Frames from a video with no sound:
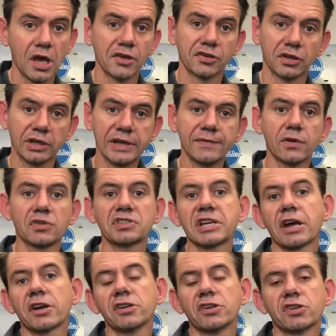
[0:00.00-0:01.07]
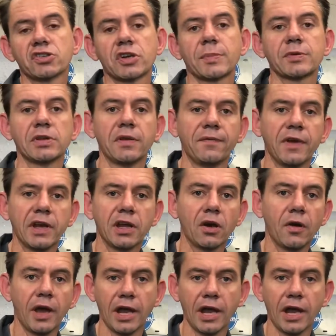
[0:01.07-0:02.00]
so leave those down in the description of the video,